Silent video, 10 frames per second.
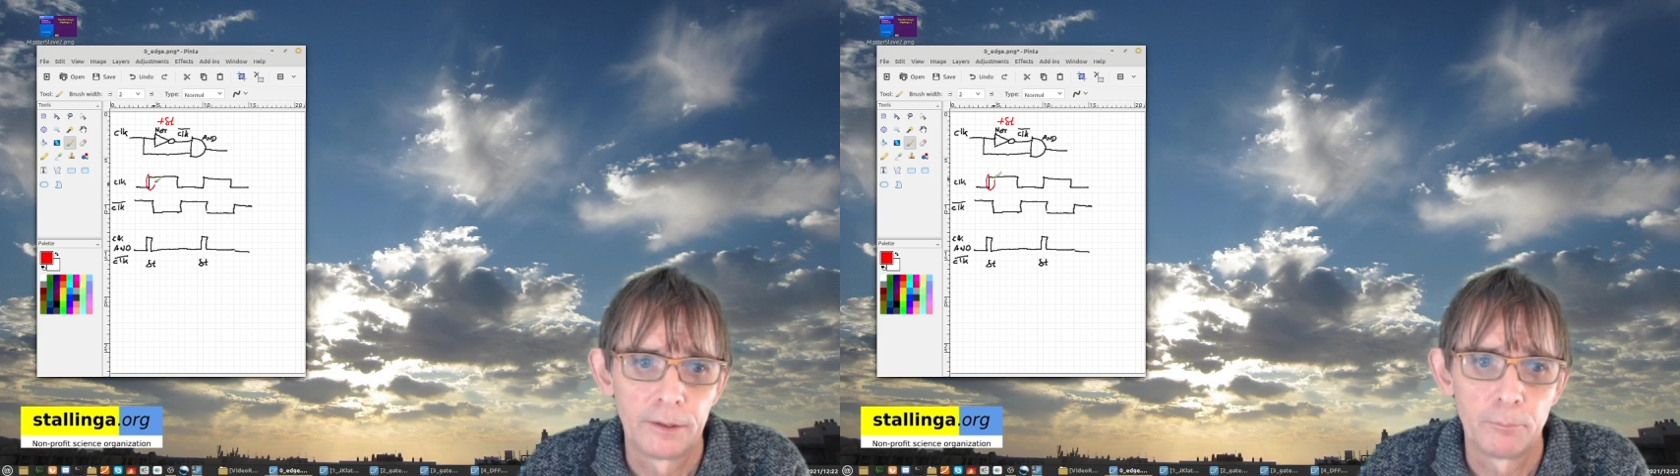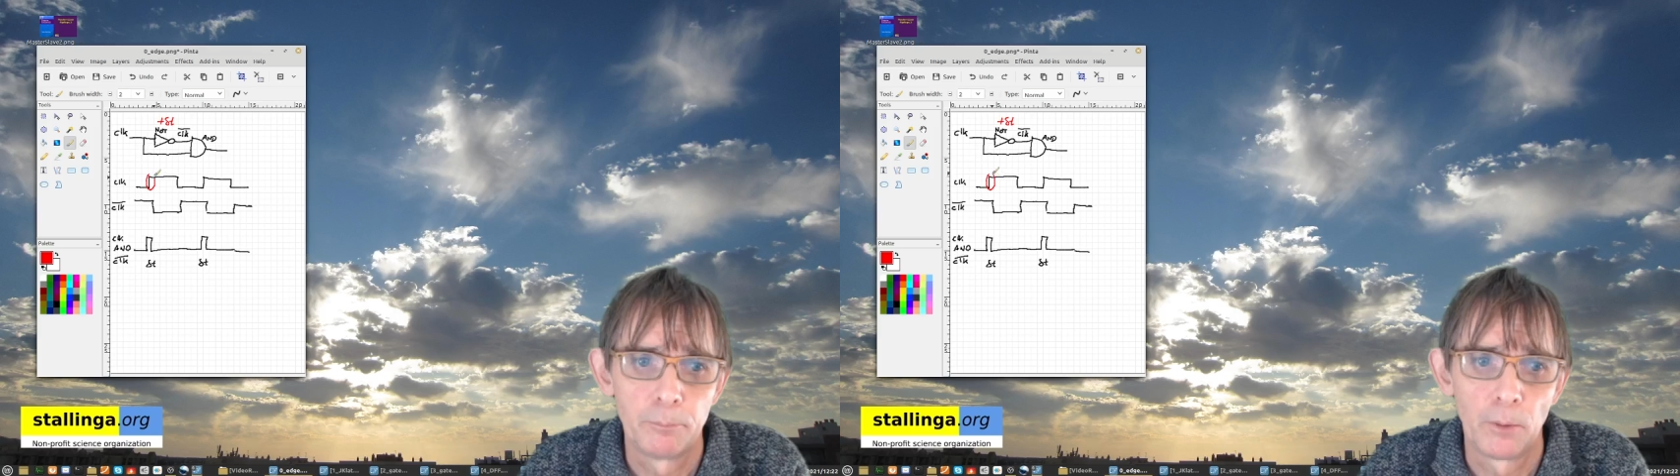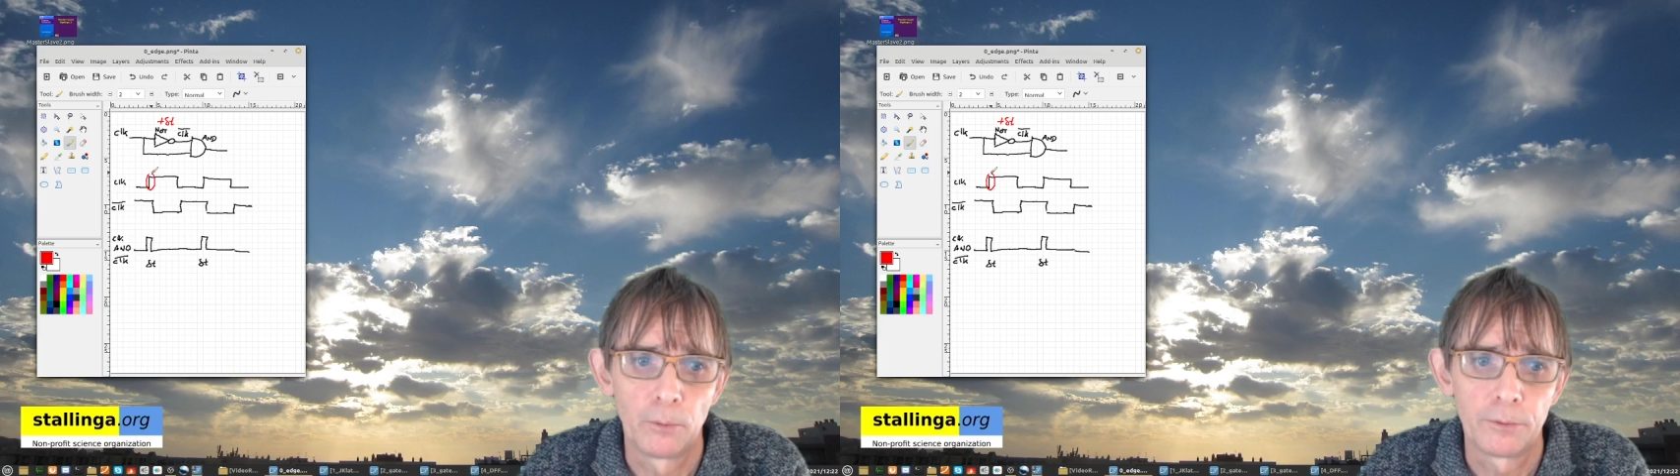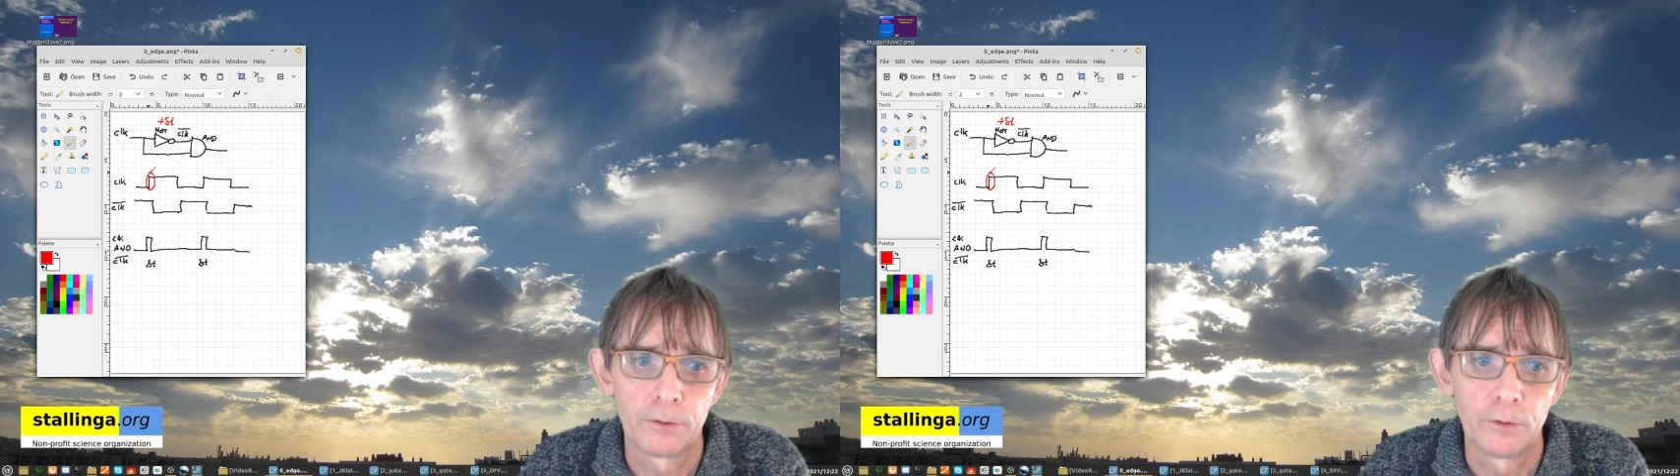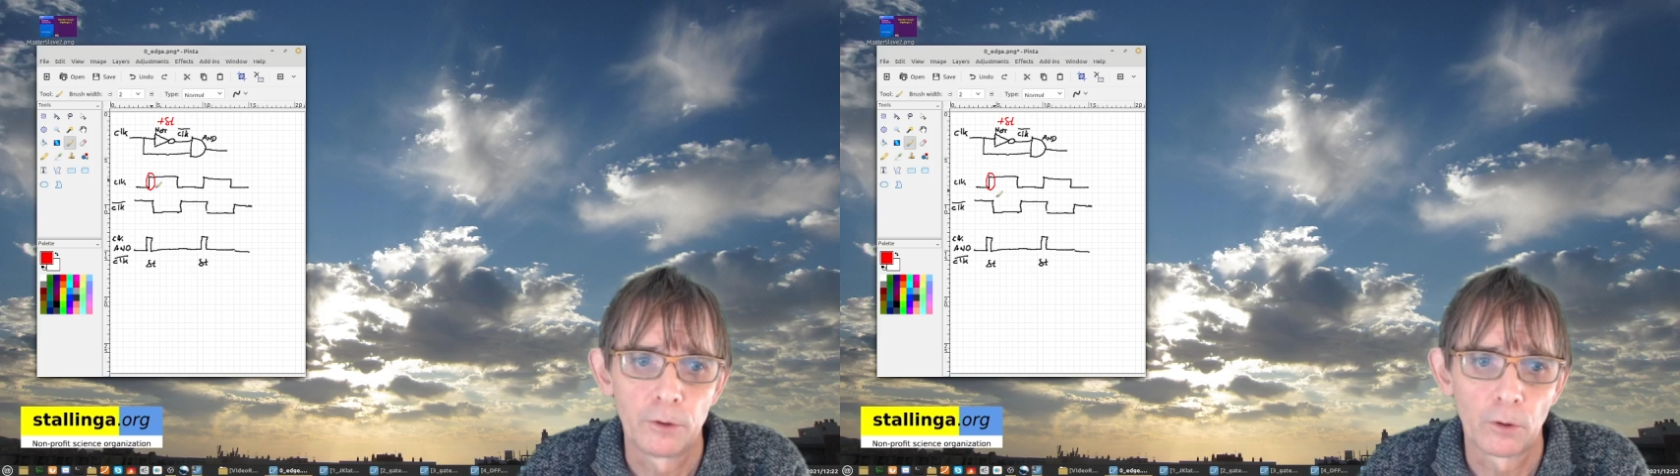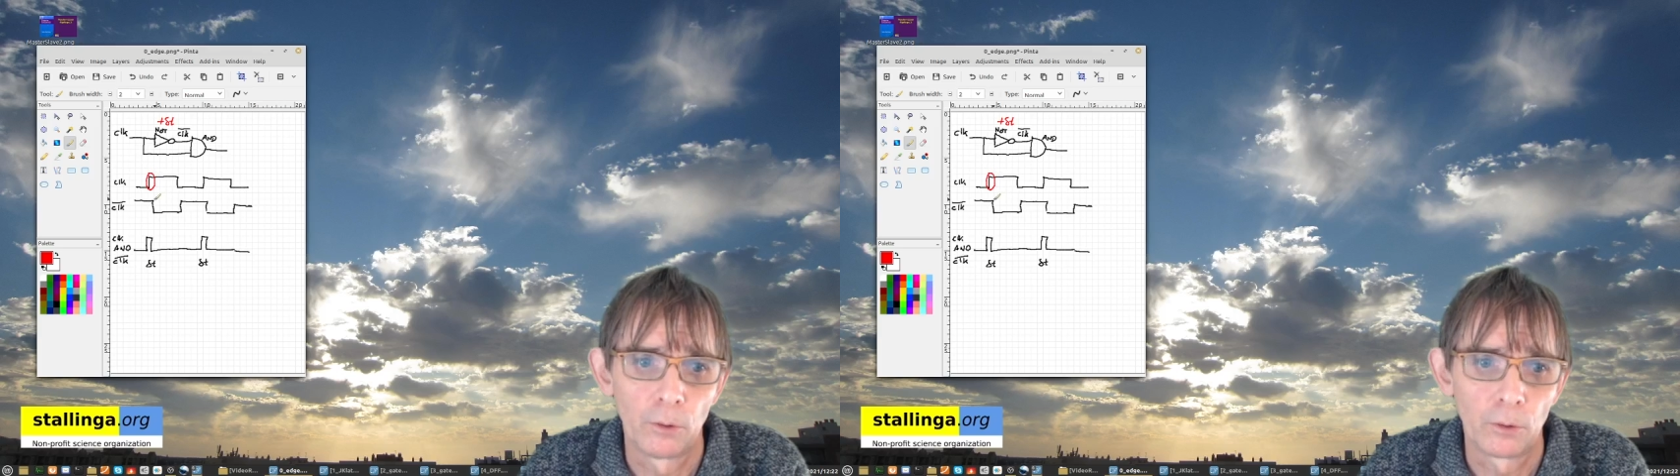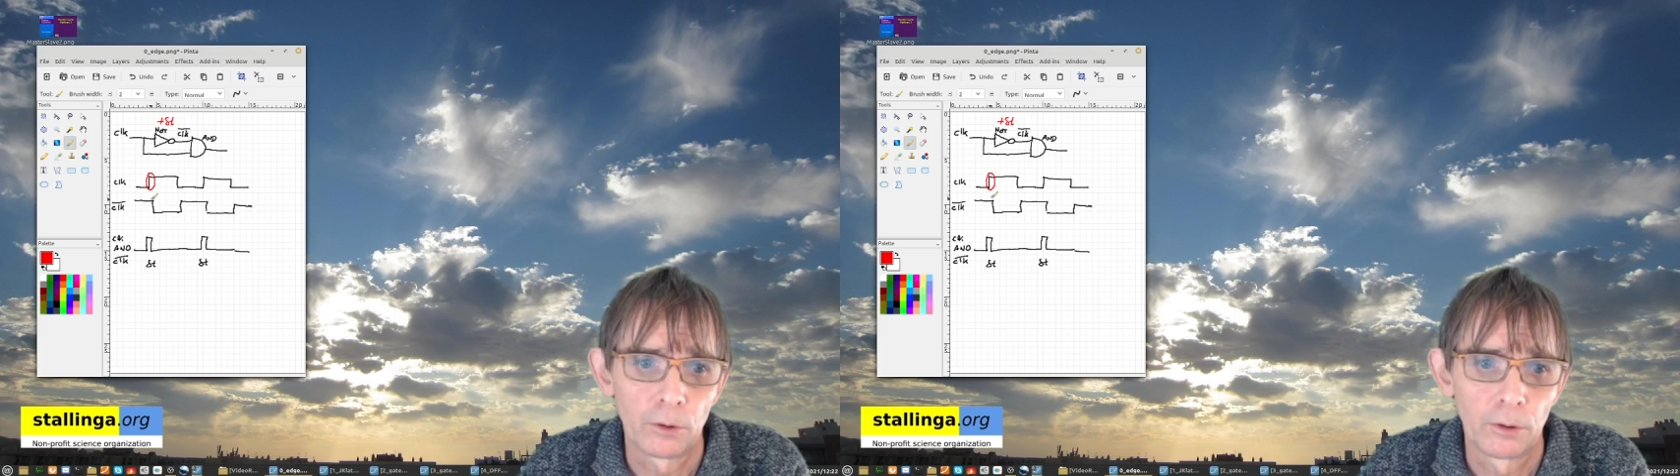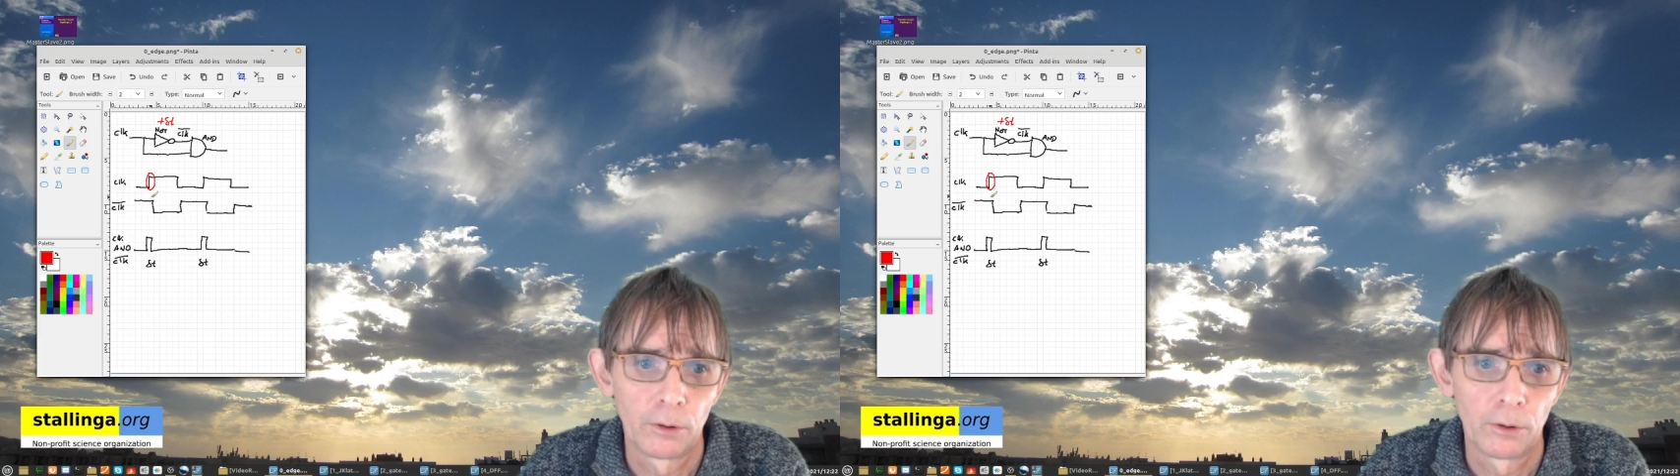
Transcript: that both the clock